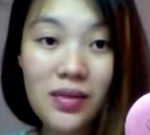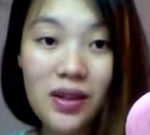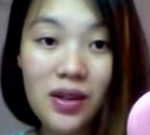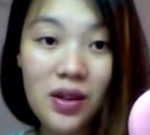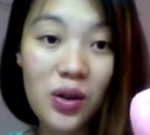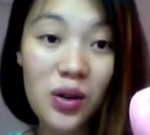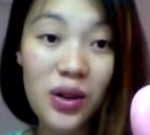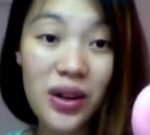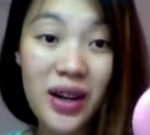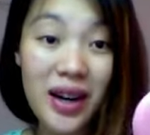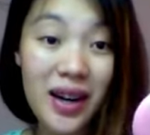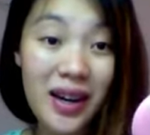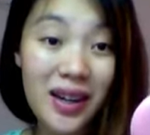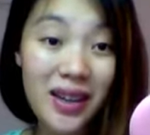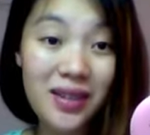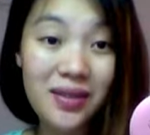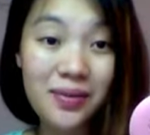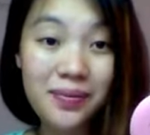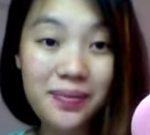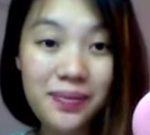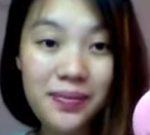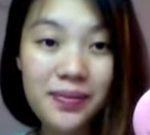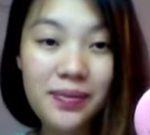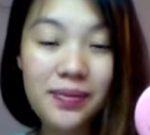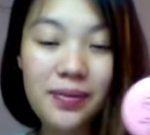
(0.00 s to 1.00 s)
or 9.
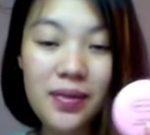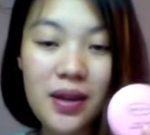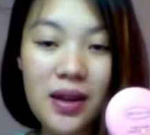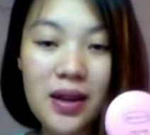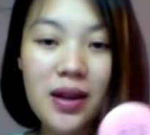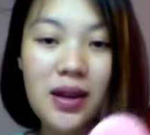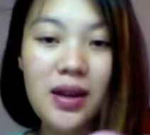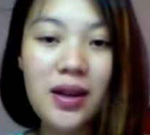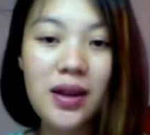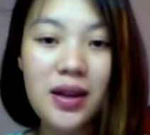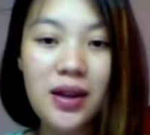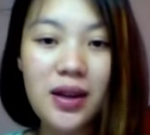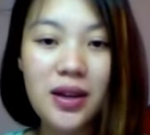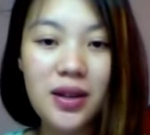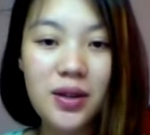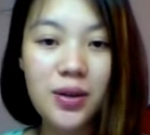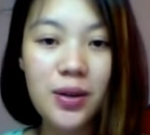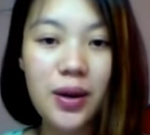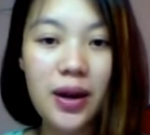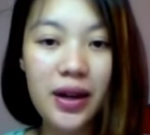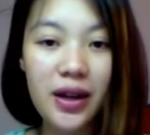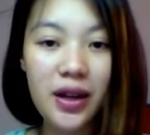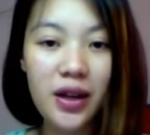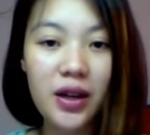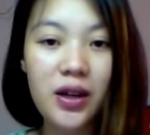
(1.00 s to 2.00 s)
It's
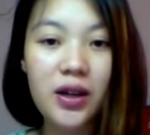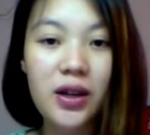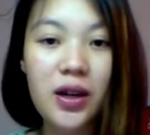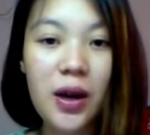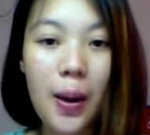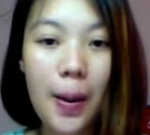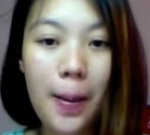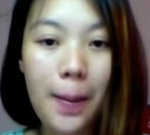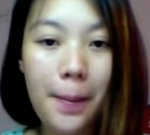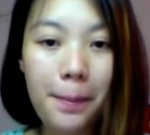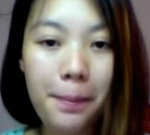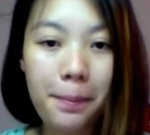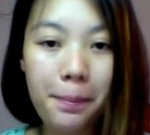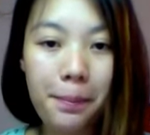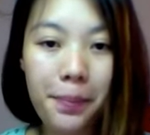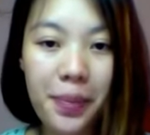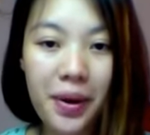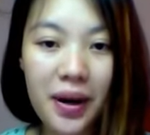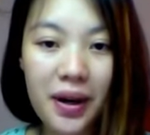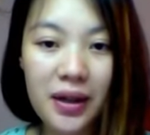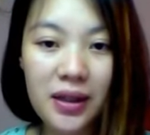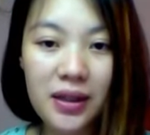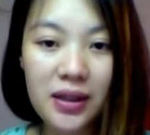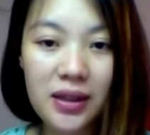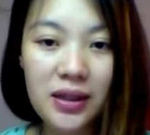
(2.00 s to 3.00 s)
quite good,
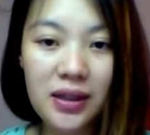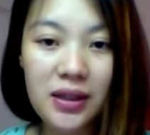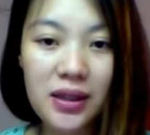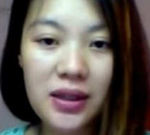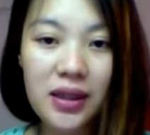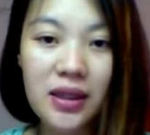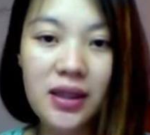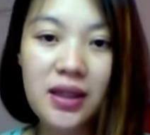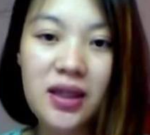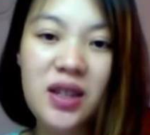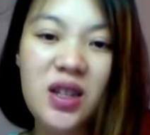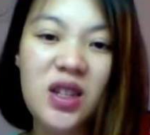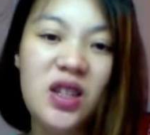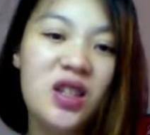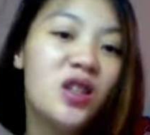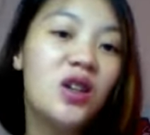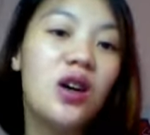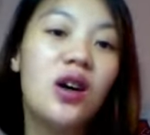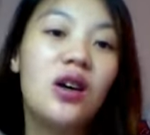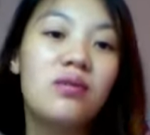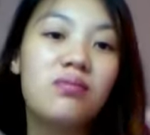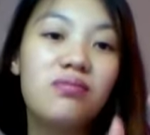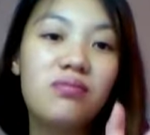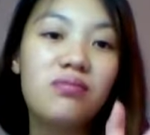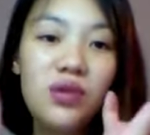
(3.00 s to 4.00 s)
but yeah, it's
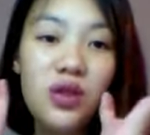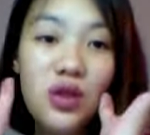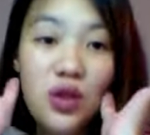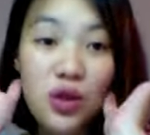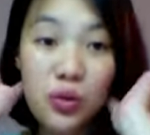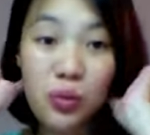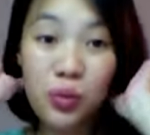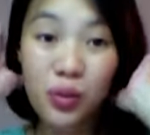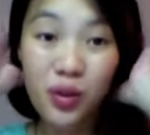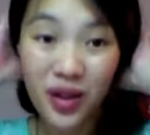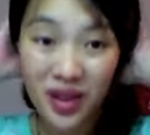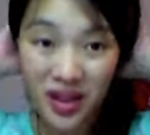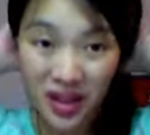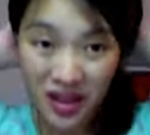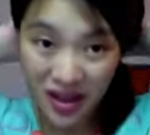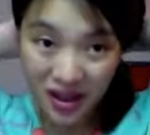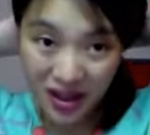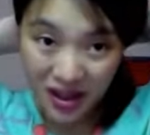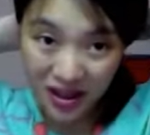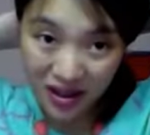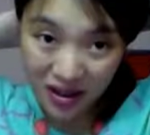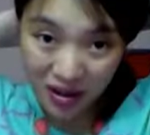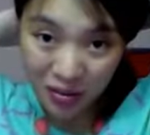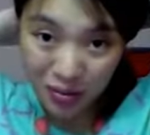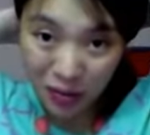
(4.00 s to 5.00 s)
not too pretty
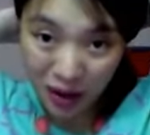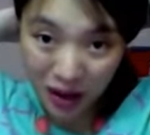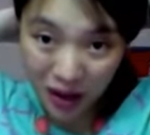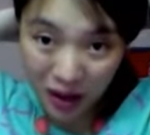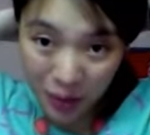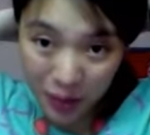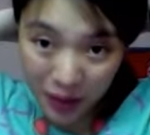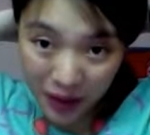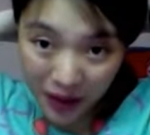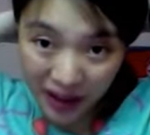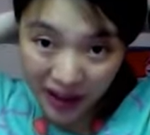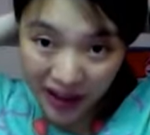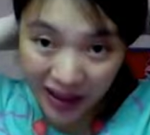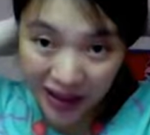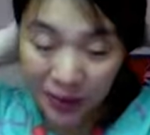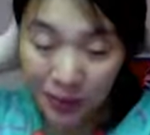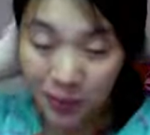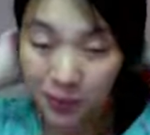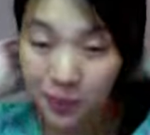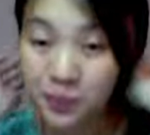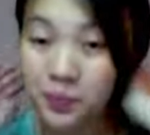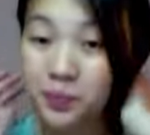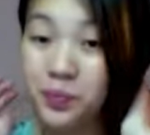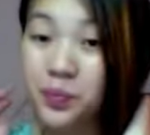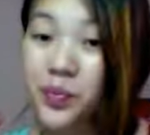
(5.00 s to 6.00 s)
in my opinion.
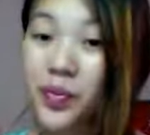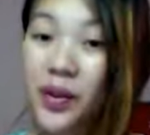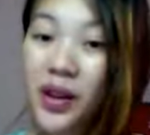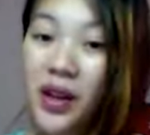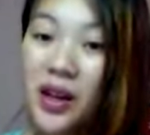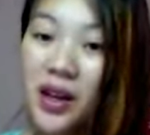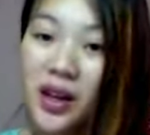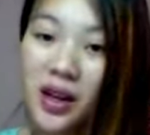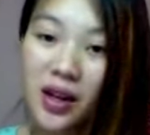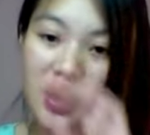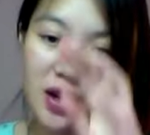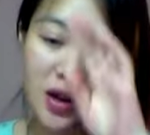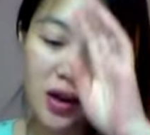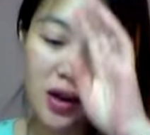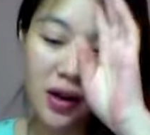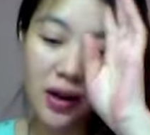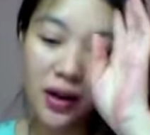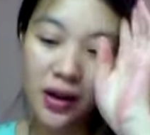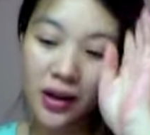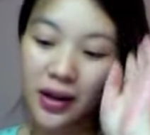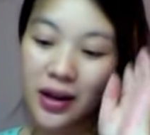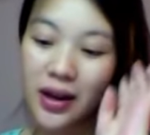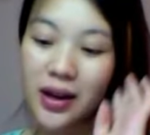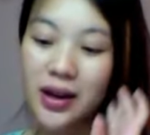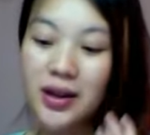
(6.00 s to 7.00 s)

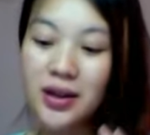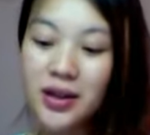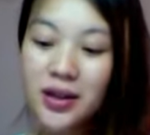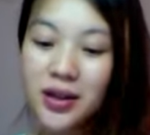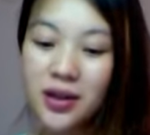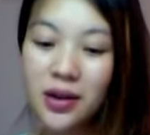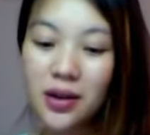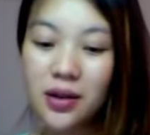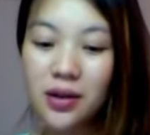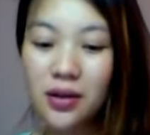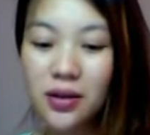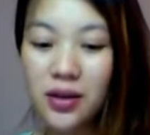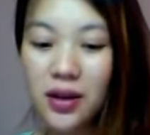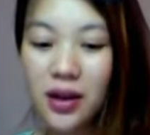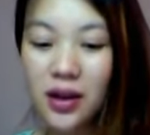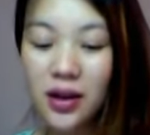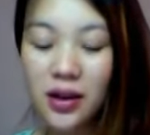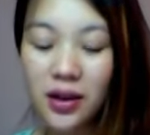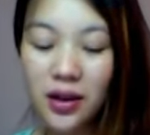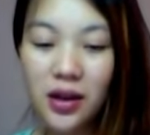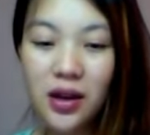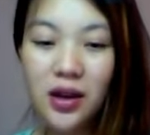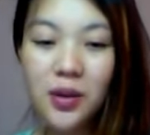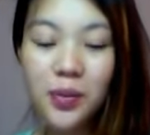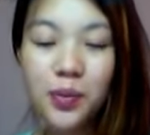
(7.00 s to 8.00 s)
Okay, so the
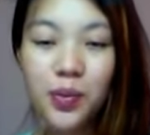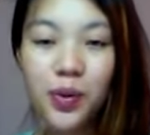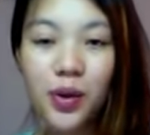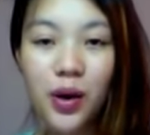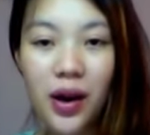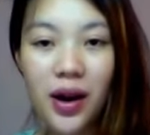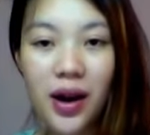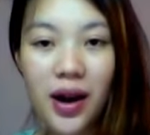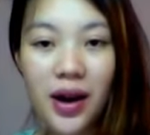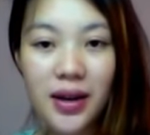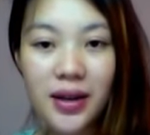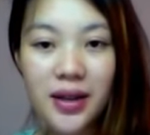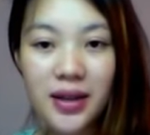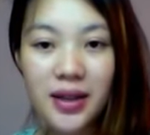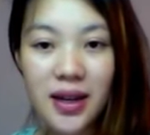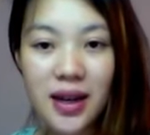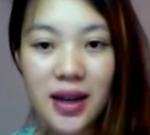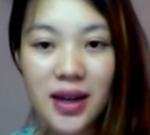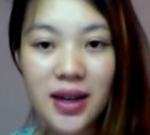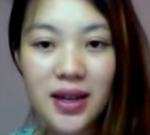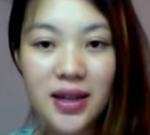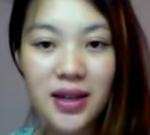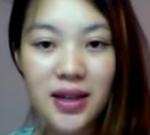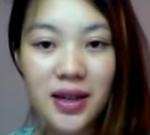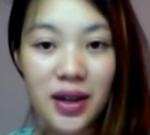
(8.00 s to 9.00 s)
third product
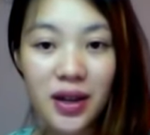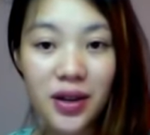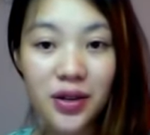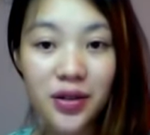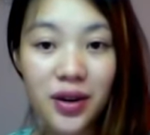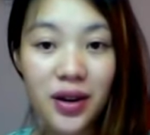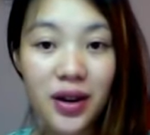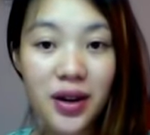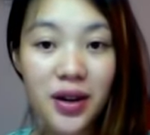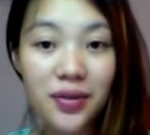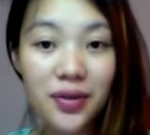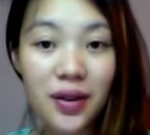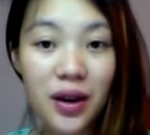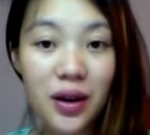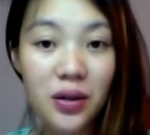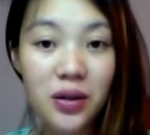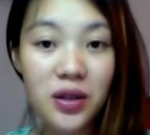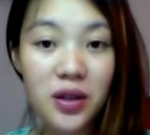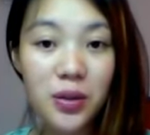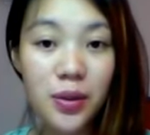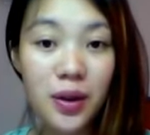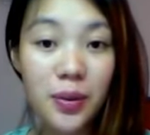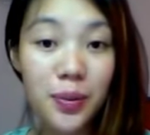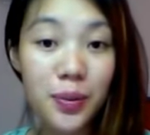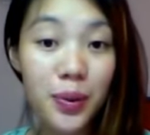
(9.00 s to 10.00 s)
is the Grinif
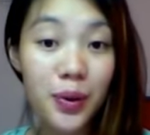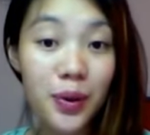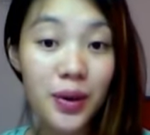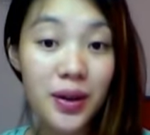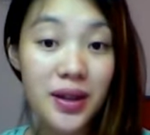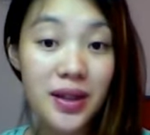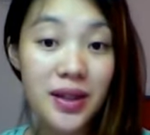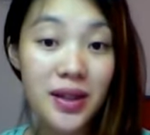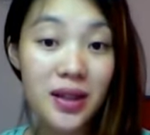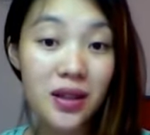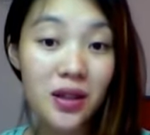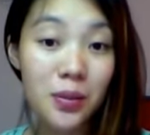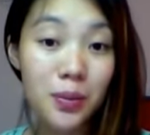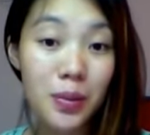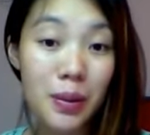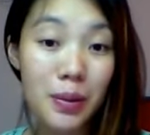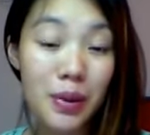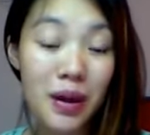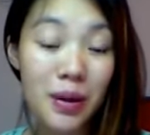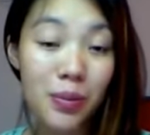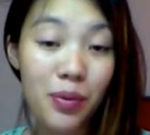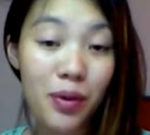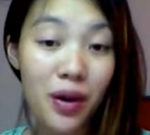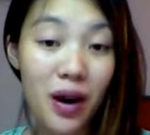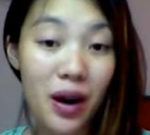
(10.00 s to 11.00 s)
Ultimate Pore Silk
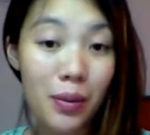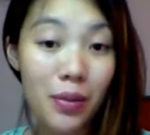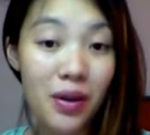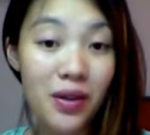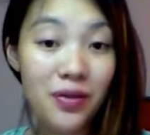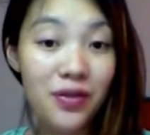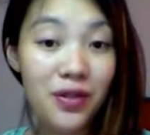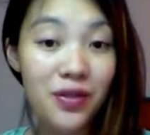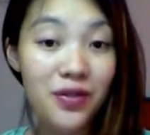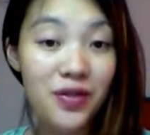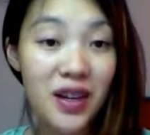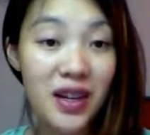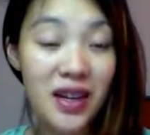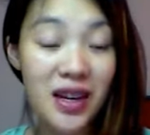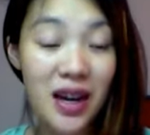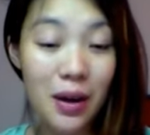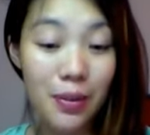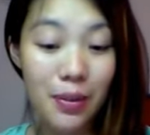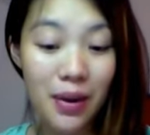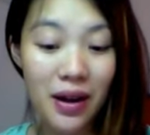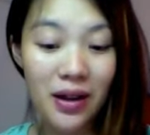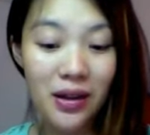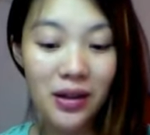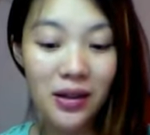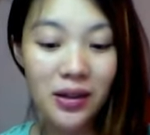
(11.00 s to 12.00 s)
BB Primer
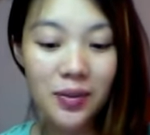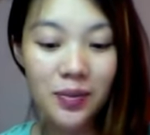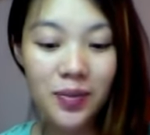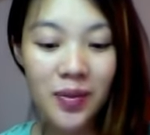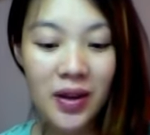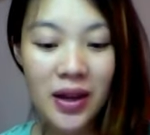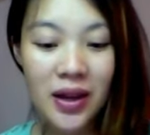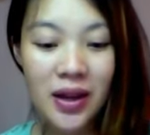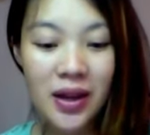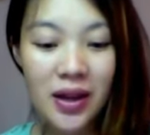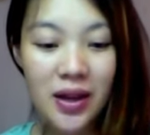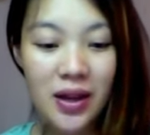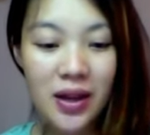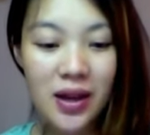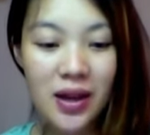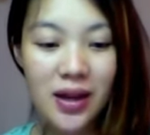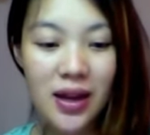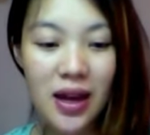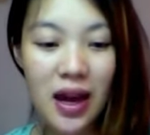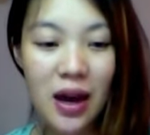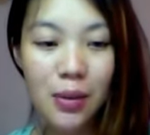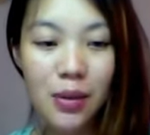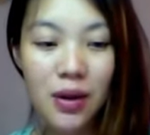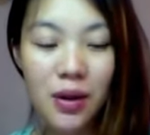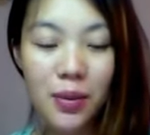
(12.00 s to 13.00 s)
15ml. It
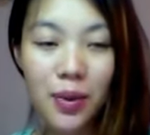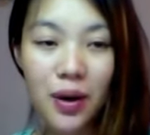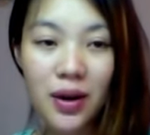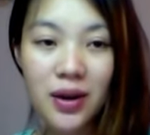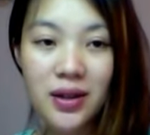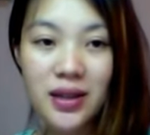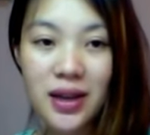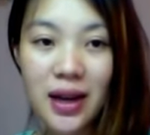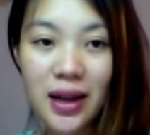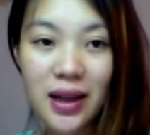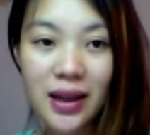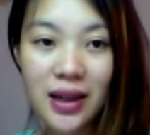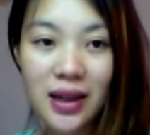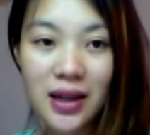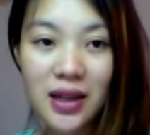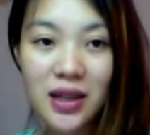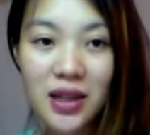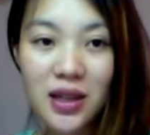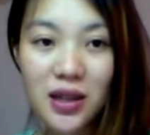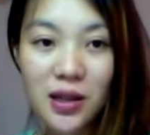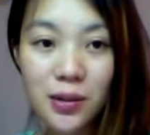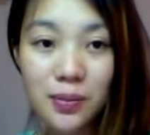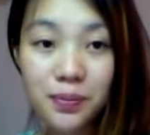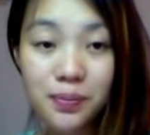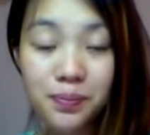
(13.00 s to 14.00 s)
came in a box like this.